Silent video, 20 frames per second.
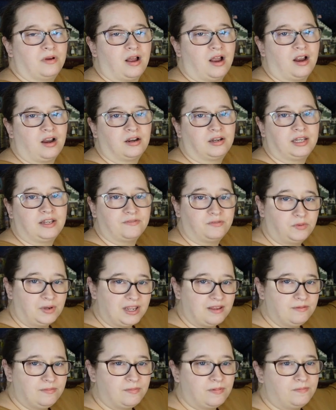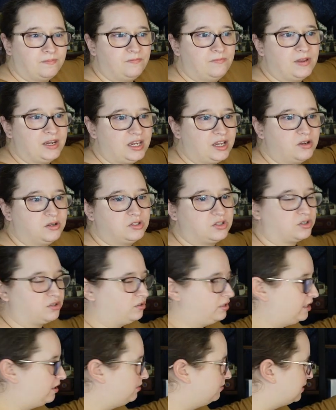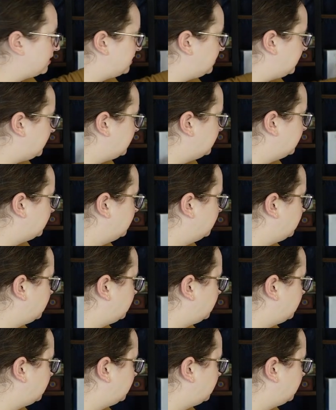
our giveaway videos earlier this season.